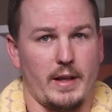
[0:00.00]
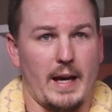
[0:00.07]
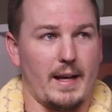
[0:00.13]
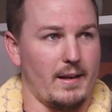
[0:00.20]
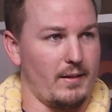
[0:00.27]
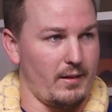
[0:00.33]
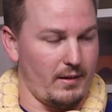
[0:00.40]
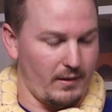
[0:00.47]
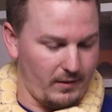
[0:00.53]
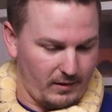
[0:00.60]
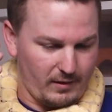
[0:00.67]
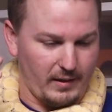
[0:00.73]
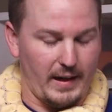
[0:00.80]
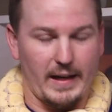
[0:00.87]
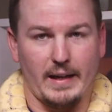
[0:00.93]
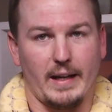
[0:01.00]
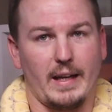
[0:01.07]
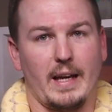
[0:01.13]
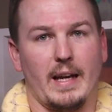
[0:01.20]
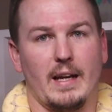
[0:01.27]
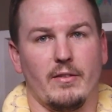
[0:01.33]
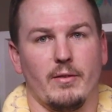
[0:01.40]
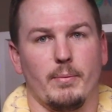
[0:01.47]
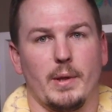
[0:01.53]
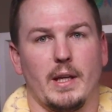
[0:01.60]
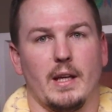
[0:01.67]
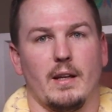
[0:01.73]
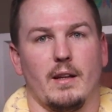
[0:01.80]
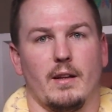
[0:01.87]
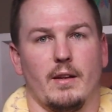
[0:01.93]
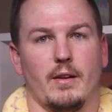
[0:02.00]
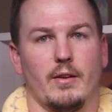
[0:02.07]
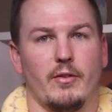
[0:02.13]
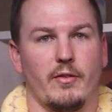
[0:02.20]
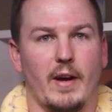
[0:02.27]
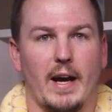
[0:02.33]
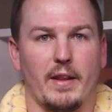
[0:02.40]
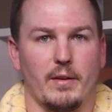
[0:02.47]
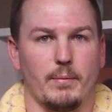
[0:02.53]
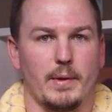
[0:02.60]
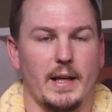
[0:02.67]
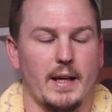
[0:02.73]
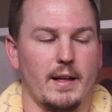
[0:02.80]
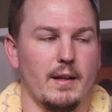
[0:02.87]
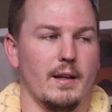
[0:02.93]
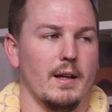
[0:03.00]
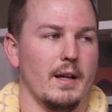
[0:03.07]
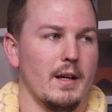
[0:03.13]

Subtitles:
That is insane. I can't even begin to fathom that.